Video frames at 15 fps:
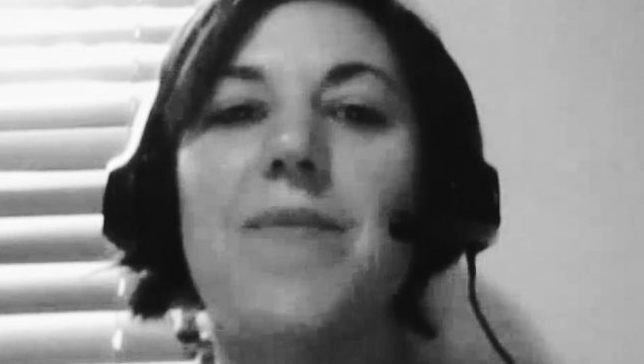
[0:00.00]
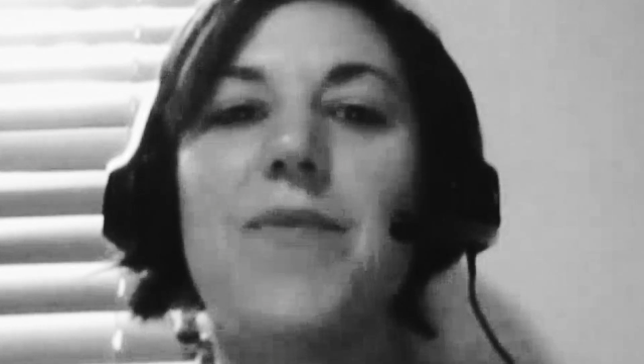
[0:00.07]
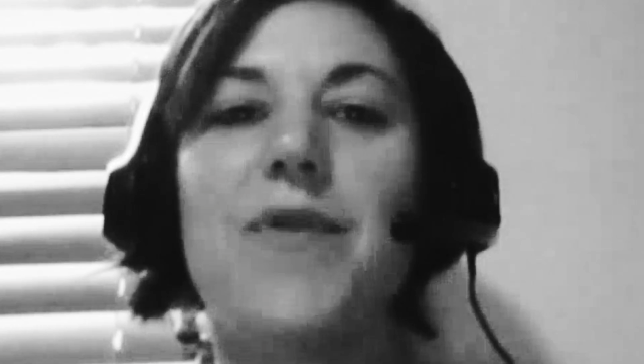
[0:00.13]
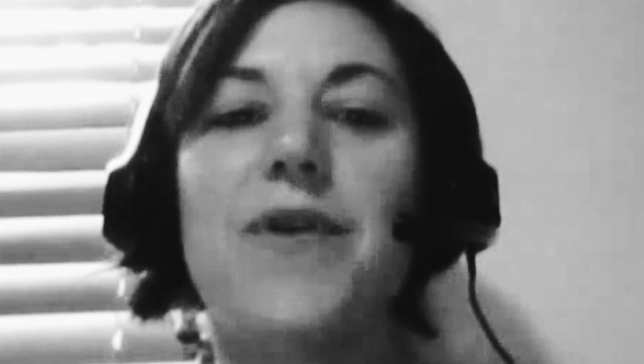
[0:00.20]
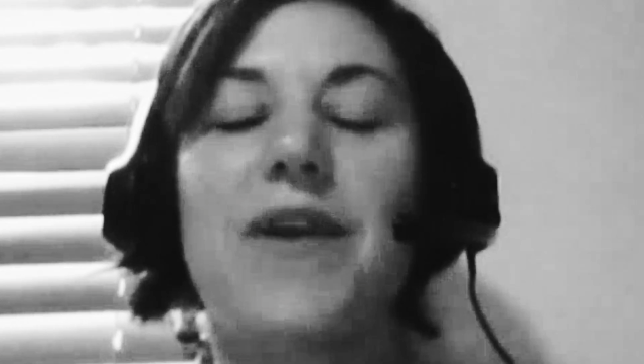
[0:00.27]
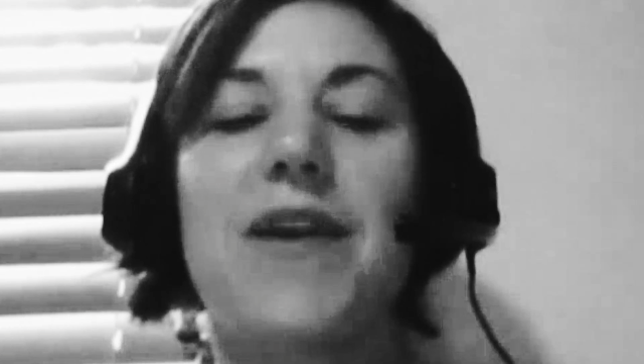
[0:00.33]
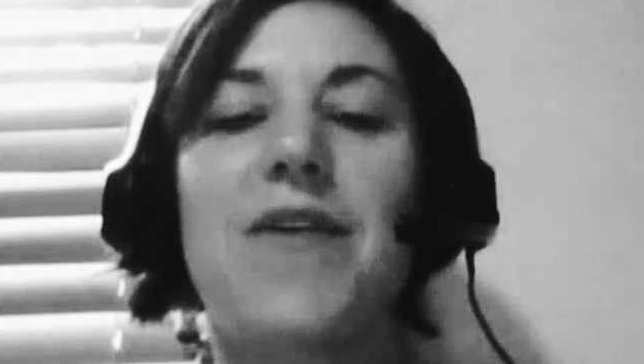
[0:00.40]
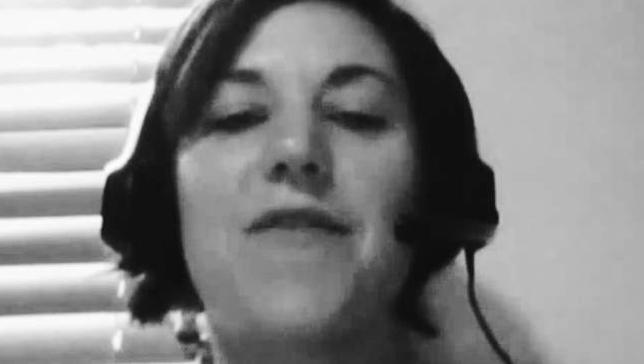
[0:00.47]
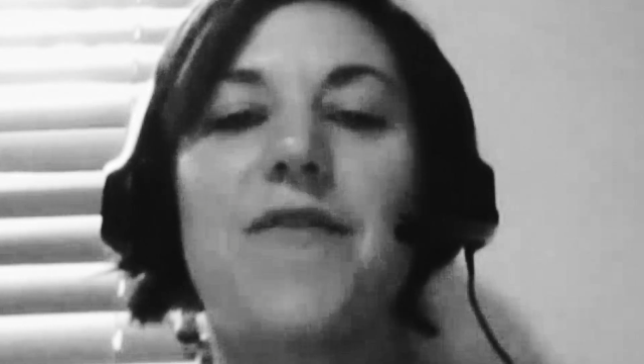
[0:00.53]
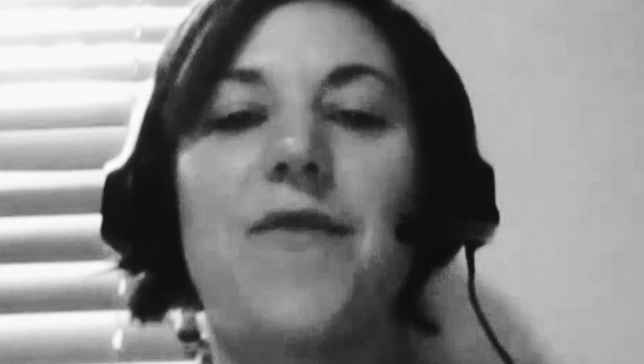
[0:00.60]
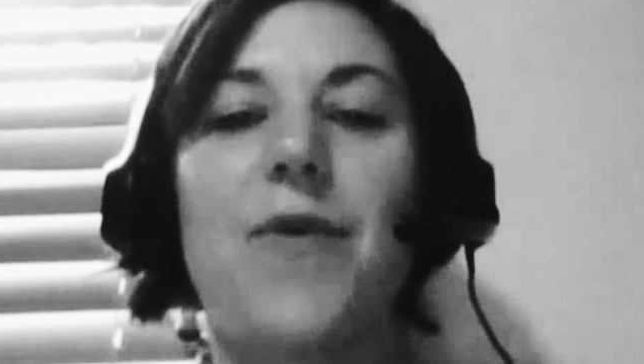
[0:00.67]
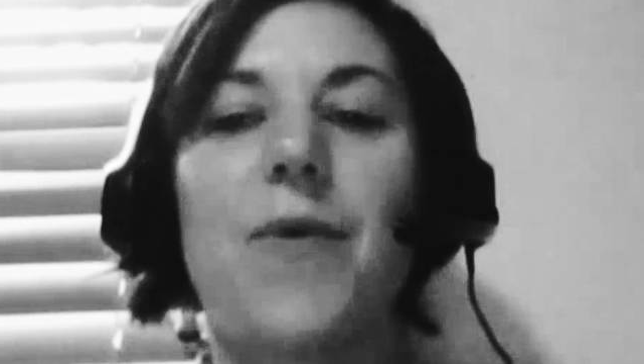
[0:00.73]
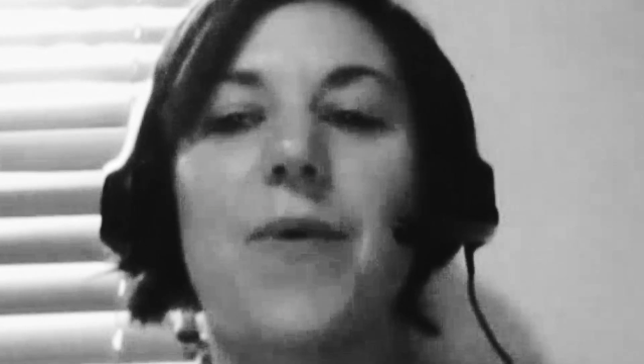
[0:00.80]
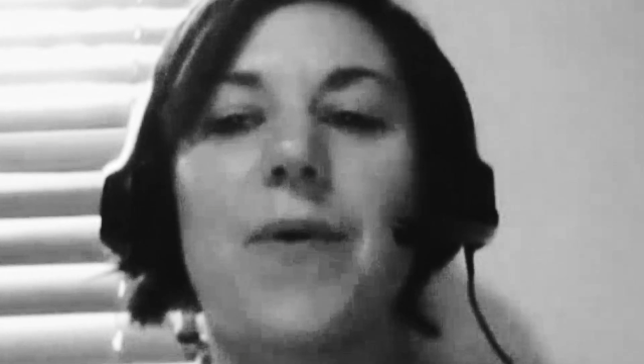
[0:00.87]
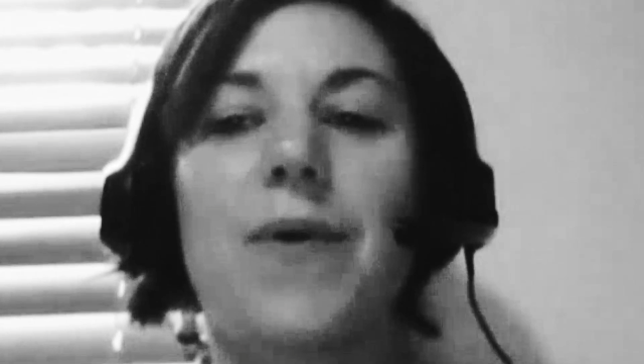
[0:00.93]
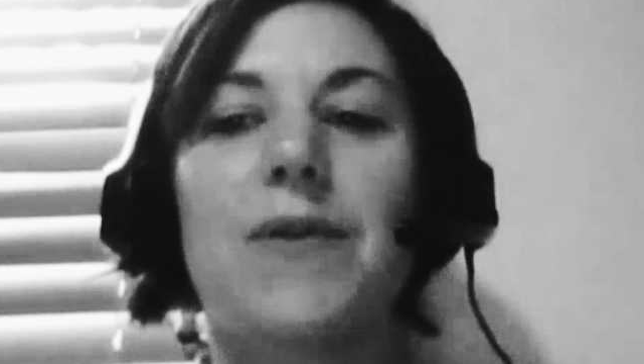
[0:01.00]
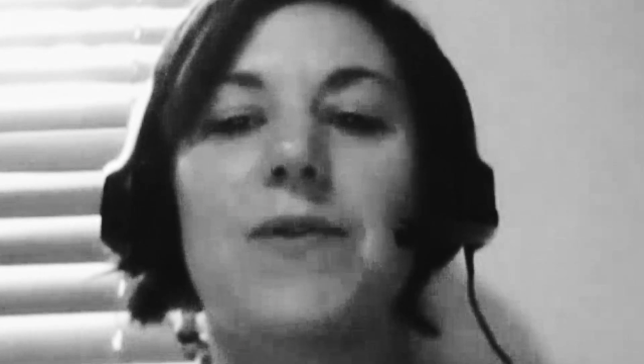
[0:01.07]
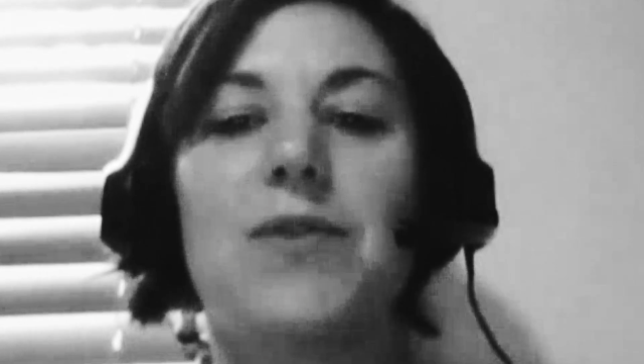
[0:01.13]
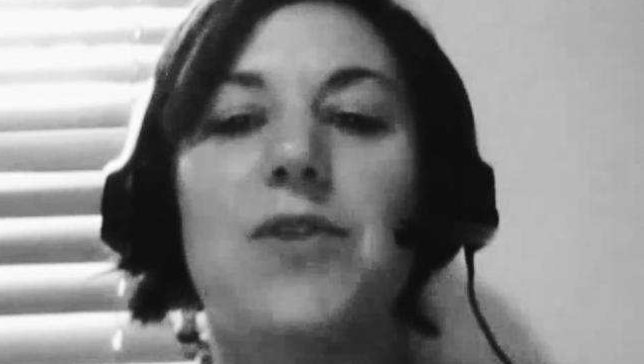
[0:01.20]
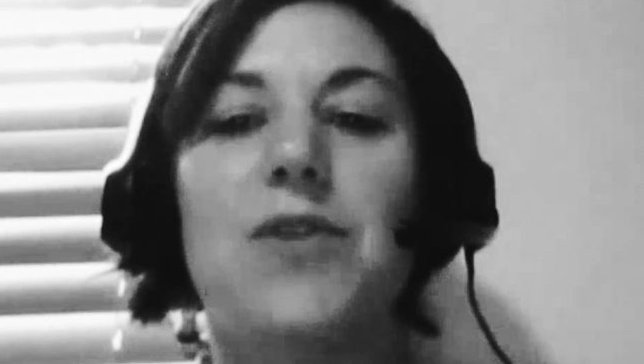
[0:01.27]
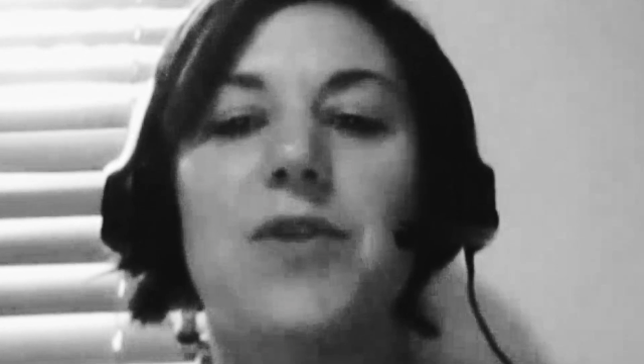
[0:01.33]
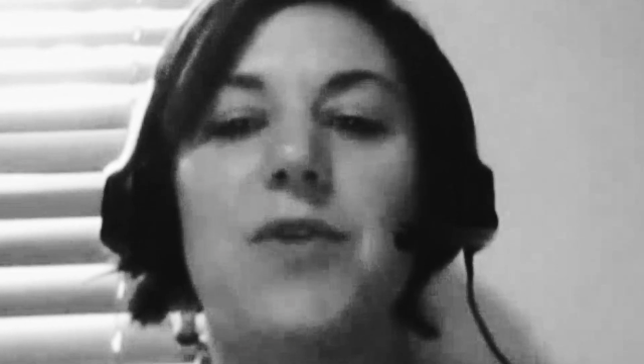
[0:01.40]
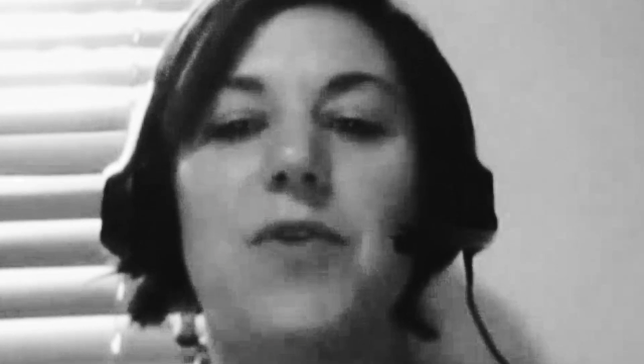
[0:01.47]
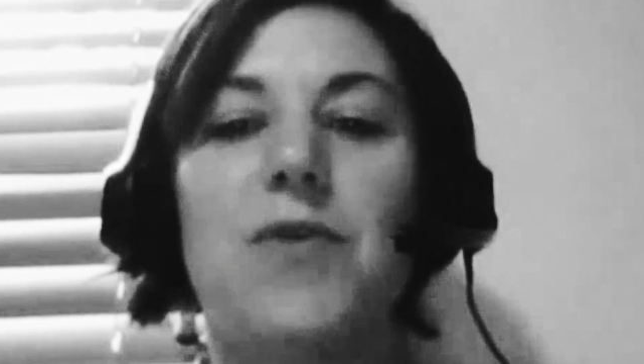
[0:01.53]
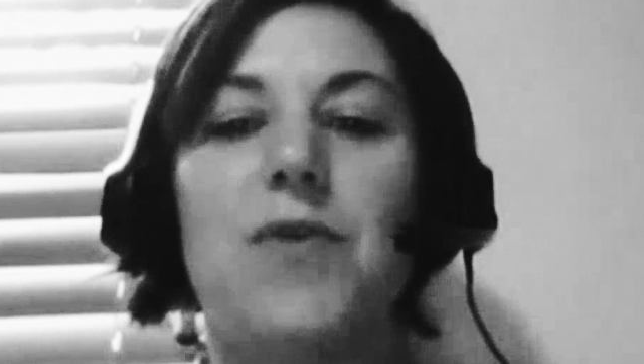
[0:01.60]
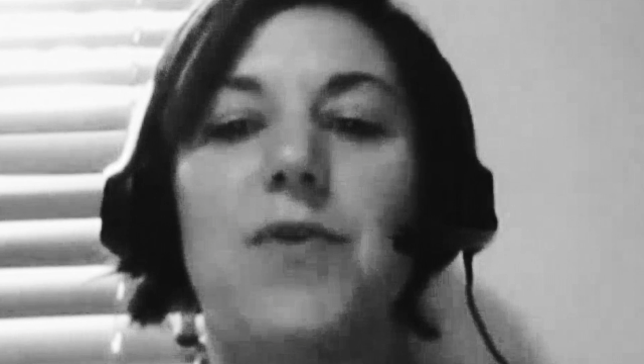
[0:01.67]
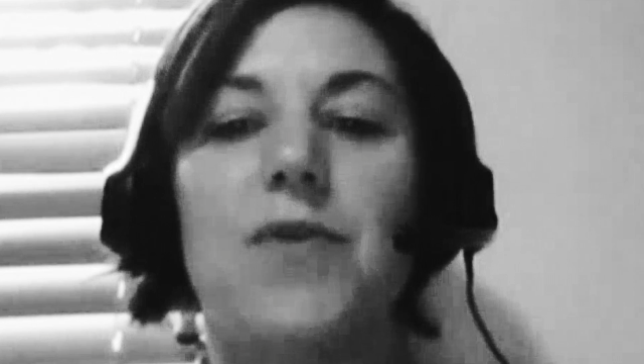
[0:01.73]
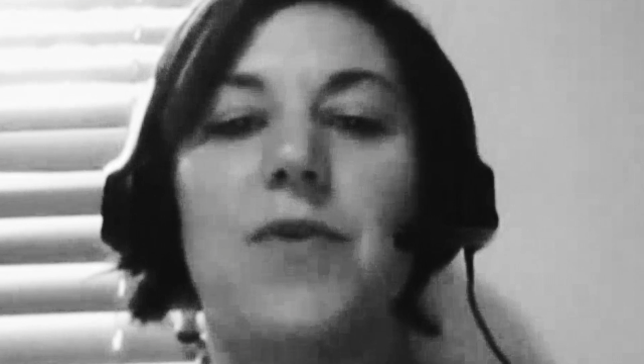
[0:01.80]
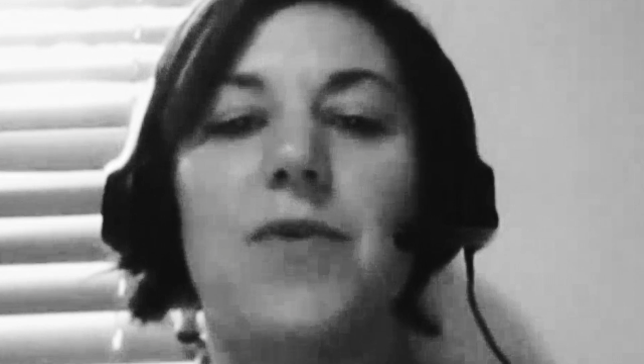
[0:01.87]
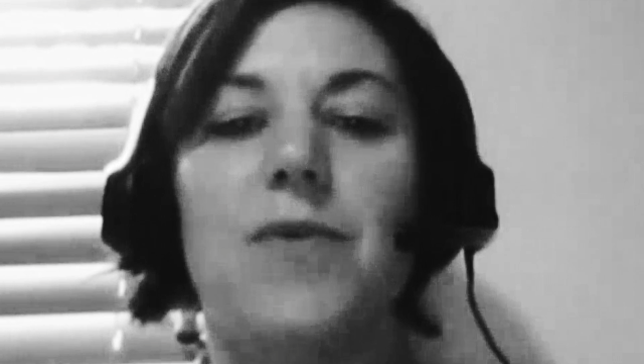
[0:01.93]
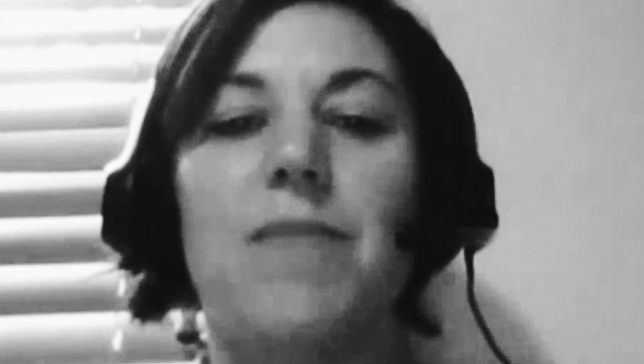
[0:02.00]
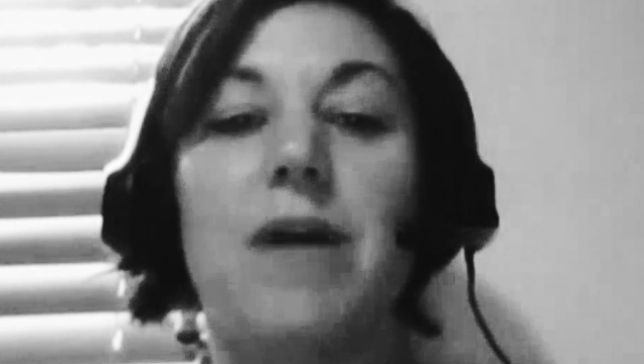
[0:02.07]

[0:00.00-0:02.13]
looking forward to